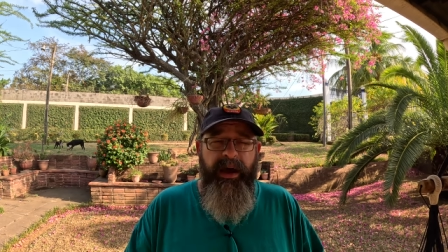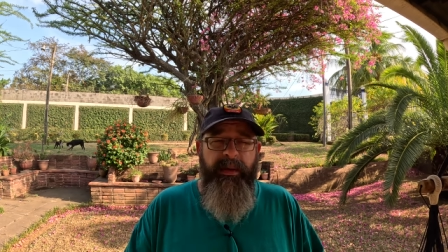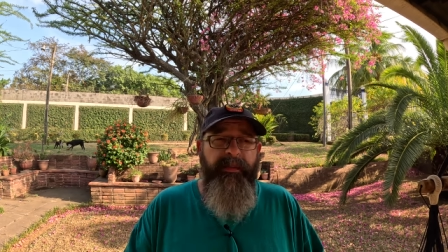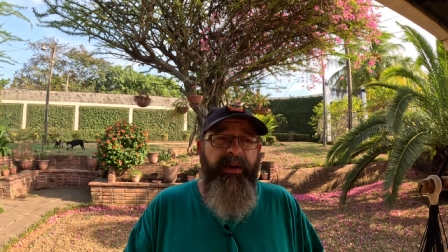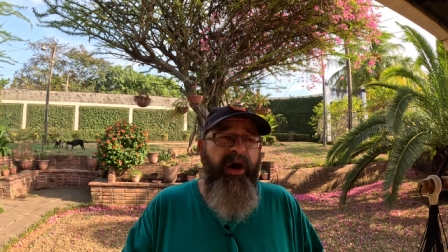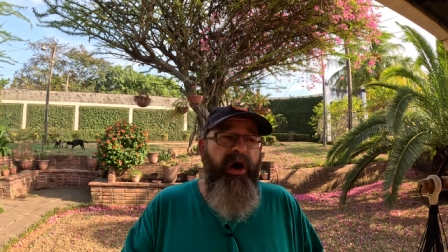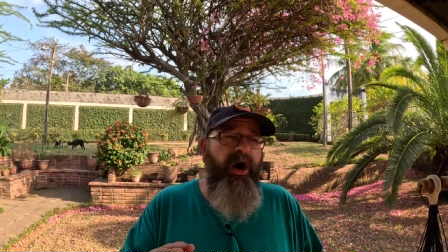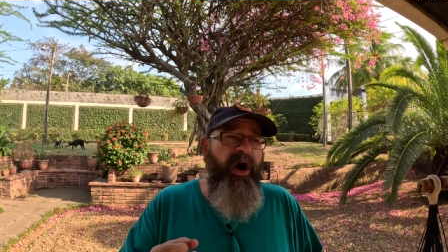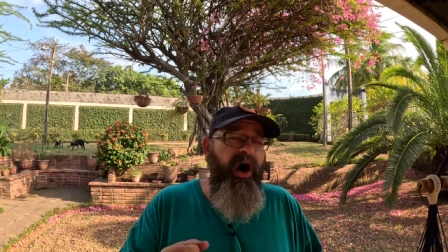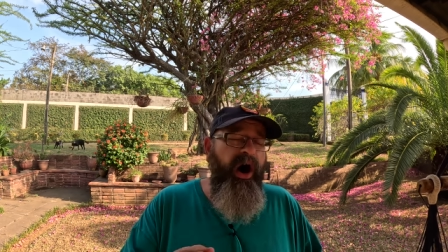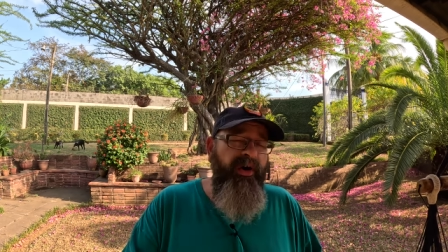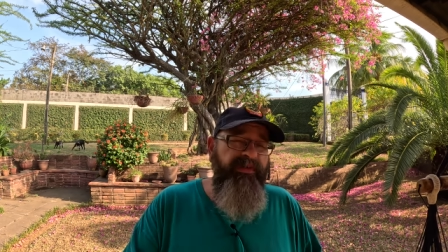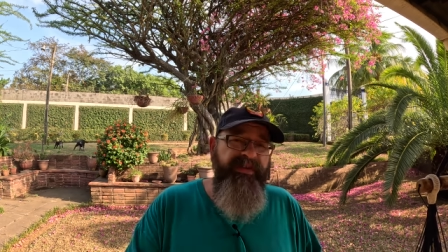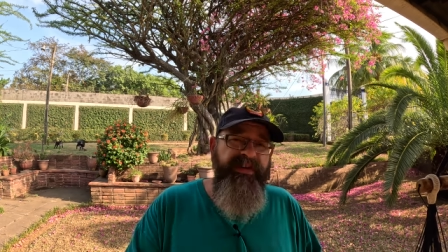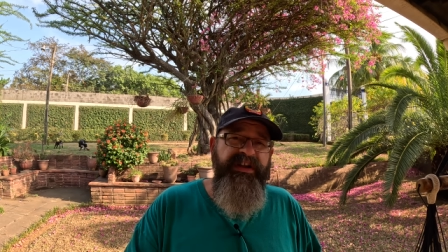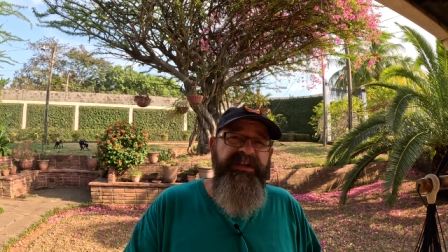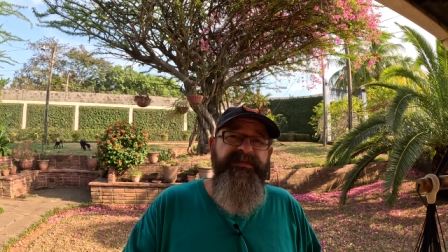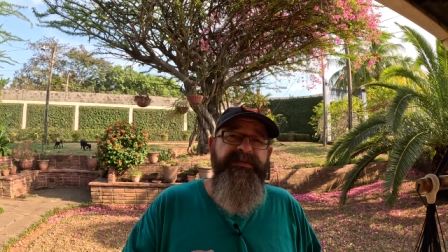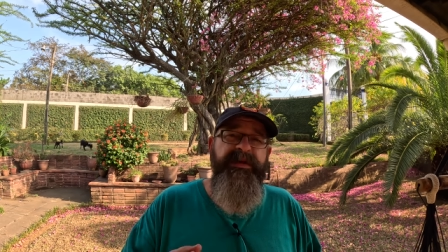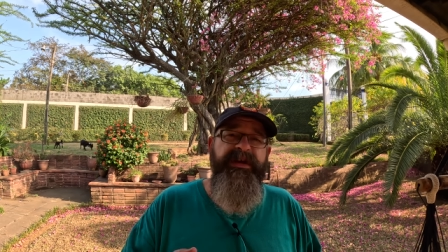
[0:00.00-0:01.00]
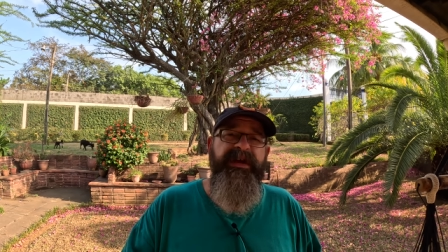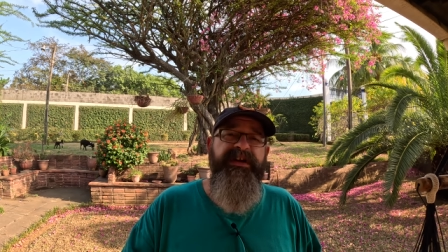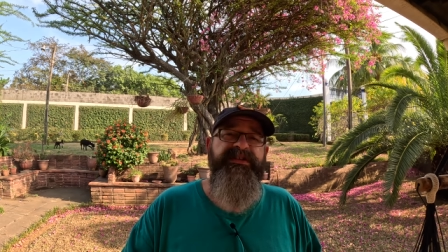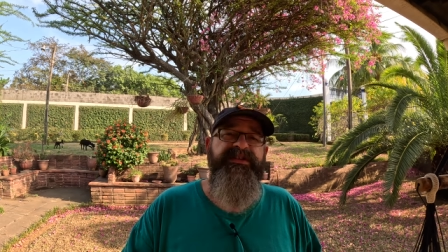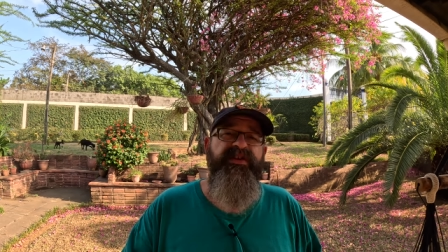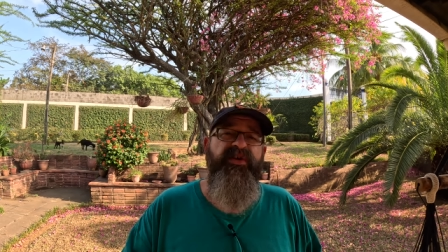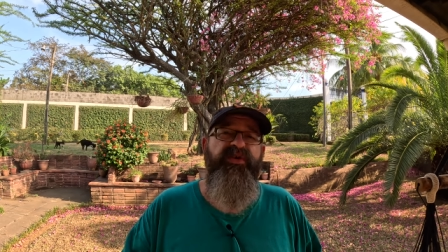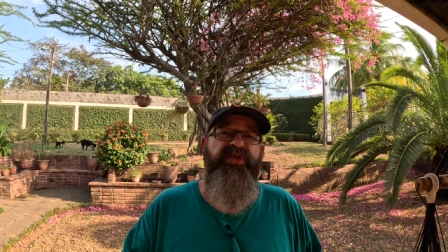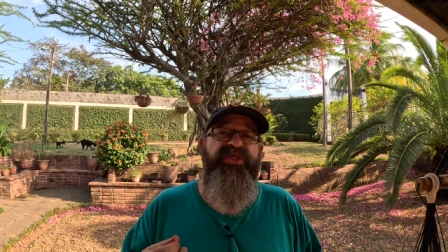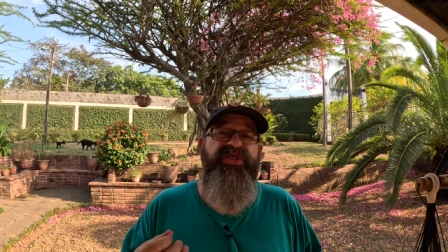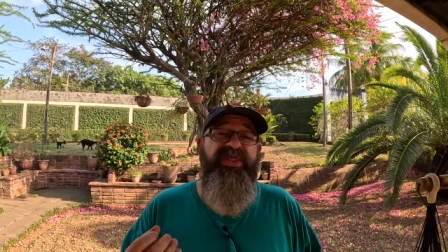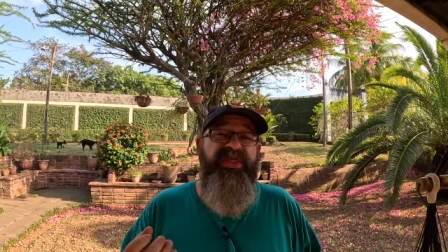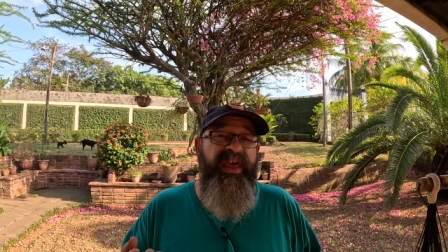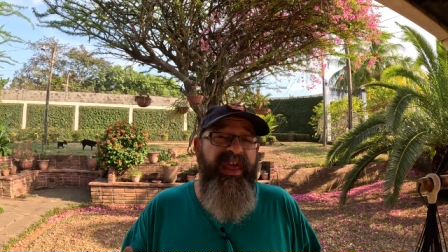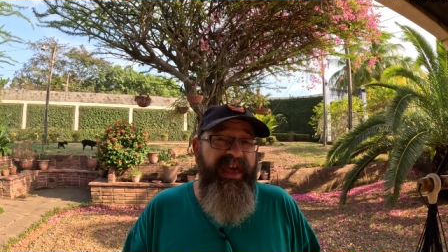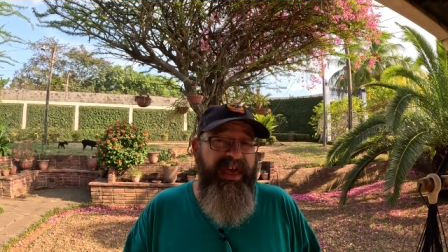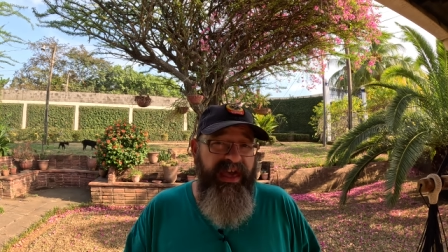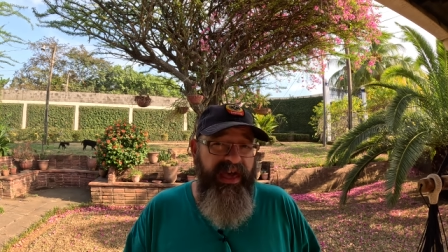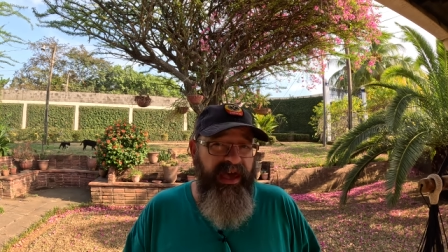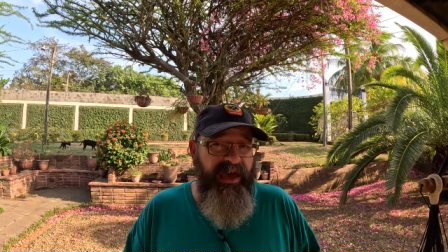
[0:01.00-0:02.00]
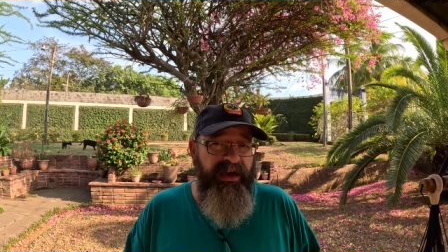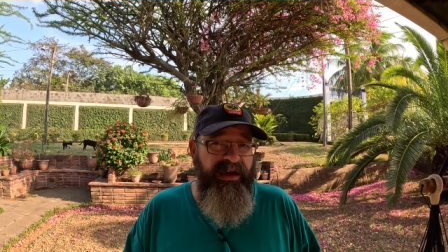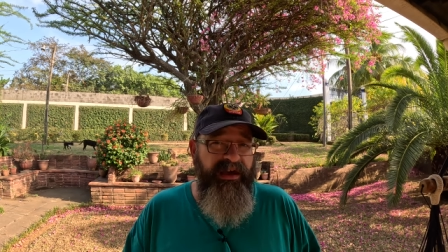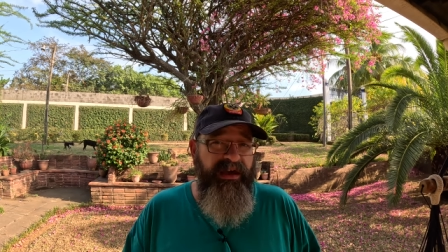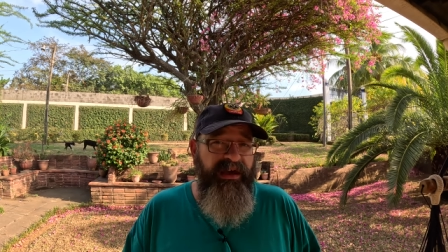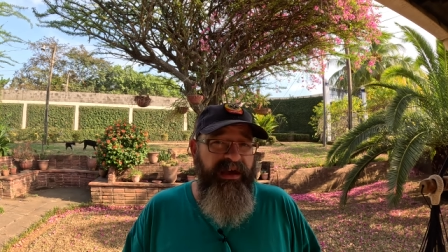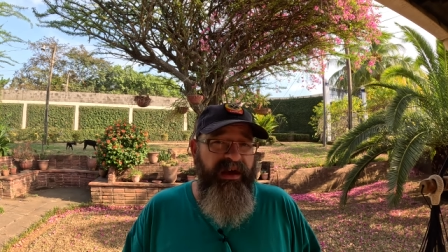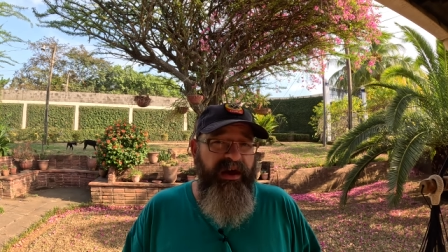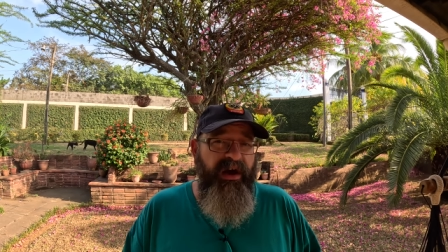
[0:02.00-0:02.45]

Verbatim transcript: But often it's because they're thinking